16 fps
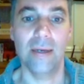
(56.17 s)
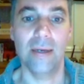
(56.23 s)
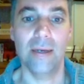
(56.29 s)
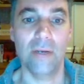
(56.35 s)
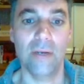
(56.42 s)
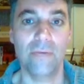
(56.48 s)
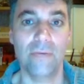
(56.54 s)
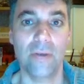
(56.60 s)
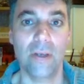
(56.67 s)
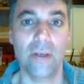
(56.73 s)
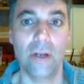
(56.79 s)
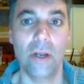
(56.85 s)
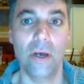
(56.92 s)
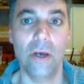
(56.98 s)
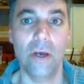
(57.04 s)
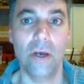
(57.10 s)
Jeff
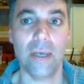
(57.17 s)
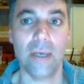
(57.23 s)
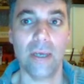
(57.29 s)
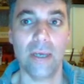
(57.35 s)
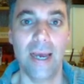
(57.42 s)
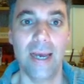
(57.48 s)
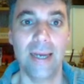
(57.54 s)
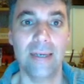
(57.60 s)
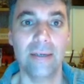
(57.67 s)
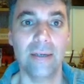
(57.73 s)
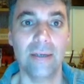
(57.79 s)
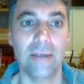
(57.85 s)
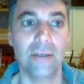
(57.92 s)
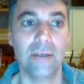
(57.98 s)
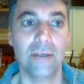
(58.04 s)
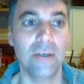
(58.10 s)
Clark, and
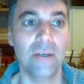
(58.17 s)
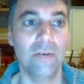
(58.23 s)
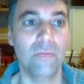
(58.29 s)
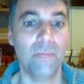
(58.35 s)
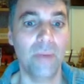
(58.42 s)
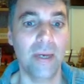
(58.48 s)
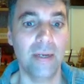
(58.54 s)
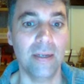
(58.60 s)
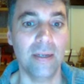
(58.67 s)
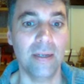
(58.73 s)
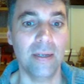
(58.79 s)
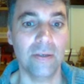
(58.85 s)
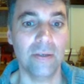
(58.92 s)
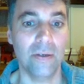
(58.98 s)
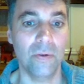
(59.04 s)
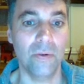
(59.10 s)
Steve Penny.
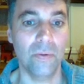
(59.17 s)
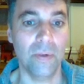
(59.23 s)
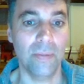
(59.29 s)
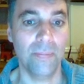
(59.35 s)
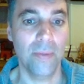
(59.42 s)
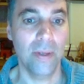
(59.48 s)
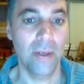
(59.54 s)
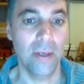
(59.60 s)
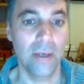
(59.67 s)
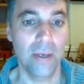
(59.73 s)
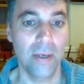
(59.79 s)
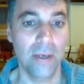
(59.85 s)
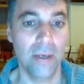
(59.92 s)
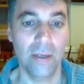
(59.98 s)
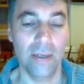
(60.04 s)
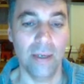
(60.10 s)
So
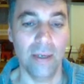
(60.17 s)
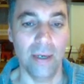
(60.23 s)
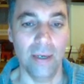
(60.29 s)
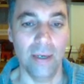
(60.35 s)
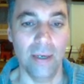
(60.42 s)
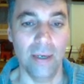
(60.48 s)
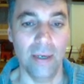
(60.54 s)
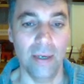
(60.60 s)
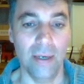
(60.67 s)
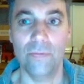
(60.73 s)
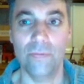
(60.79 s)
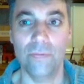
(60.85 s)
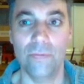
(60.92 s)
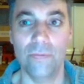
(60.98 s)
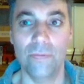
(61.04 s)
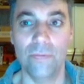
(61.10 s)
yeah, it's all
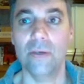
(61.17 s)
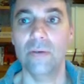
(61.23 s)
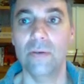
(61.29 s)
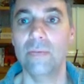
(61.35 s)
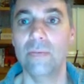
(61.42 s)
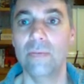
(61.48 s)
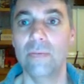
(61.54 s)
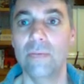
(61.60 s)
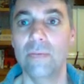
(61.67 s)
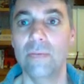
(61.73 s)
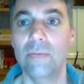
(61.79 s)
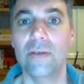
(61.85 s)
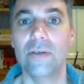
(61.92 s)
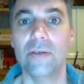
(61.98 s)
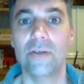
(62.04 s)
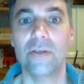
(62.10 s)
free. So
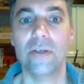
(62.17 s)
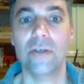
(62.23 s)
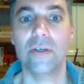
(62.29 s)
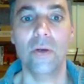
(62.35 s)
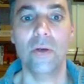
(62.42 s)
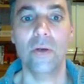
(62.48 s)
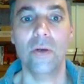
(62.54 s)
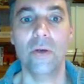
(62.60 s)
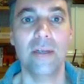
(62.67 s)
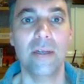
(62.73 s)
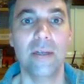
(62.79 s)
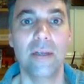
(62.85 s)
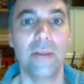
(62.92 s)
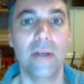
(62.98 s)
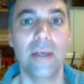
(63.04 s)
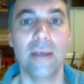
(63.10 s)
just go ahead and
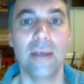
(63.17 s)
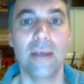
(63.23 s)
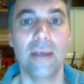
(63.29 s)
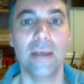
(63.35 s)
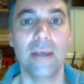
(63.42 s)
click the link.